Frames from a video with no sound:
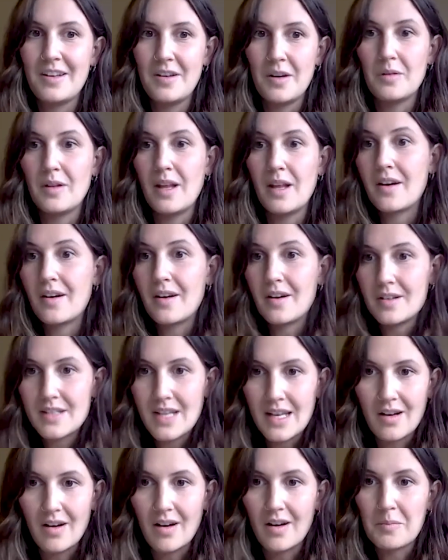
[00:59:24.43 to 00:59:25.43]
you know let her
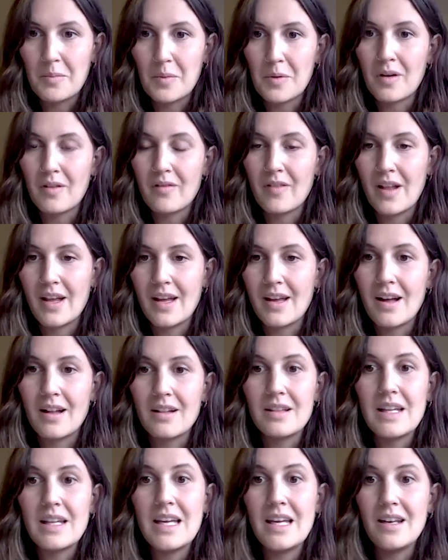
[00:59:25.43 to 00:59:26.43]
take on more of like
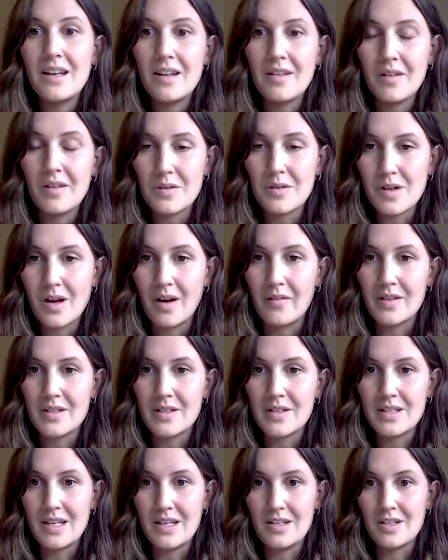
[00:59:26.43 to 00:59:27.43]
a lead in those
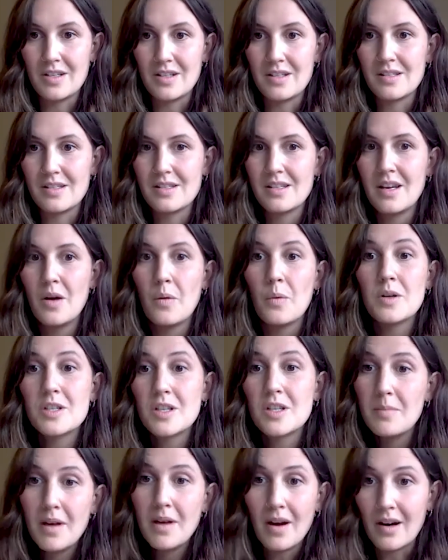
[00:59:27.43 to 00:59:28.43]
conversations
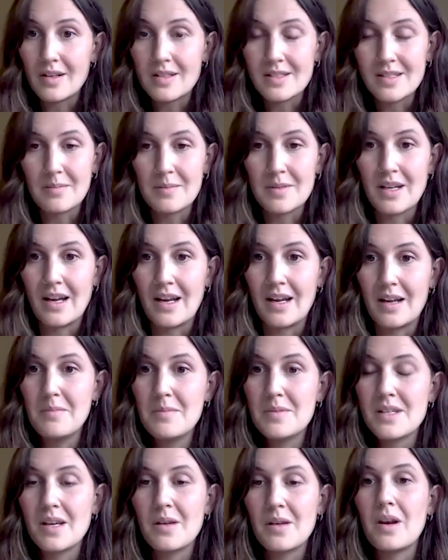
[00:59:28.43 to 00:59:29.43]
which can be hard
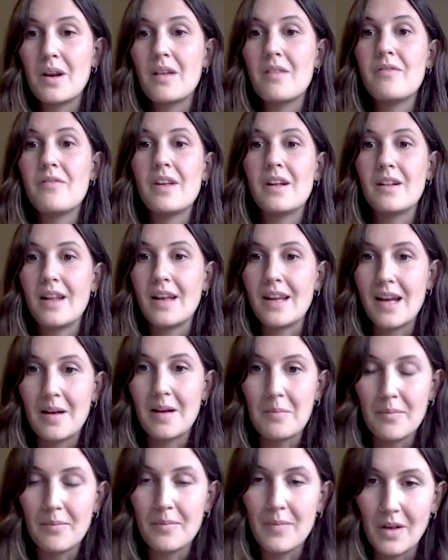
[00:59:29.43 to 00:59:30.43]
sometimes like when i feel like
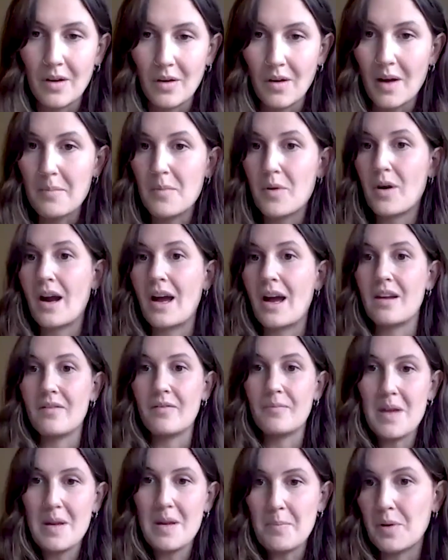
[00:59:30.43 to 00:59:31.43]
i'm you know i'm more head
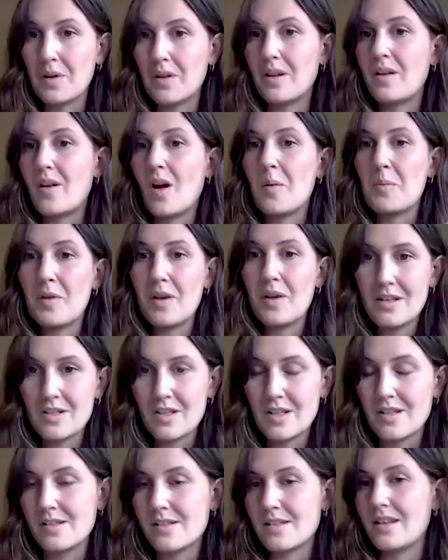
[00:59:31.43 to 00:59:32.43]
of people and
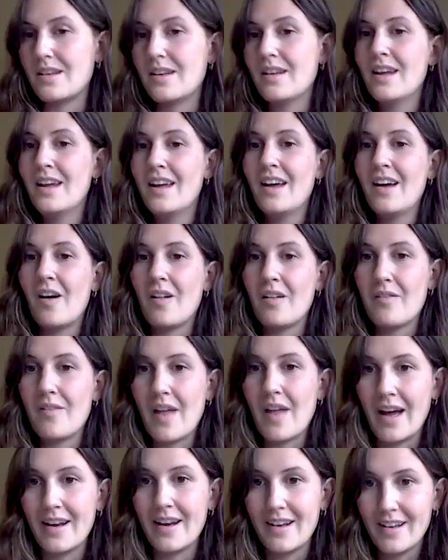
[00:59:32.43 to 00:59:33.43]
operations and all
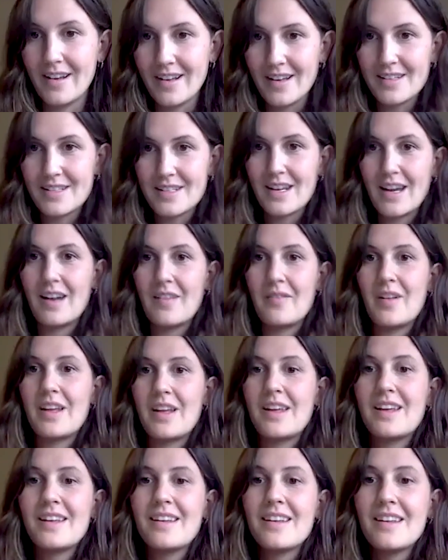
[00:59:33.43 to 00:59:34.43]
of that and to kind of
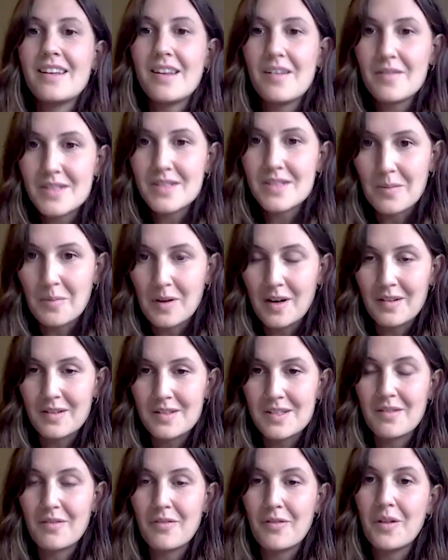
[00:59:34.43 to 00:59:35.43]
like give someone
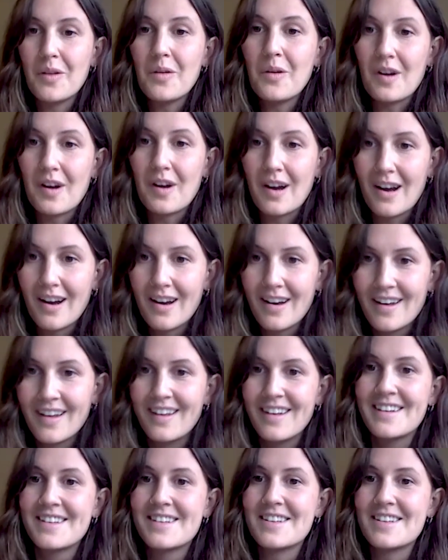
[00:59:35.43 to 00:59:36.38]
else the floor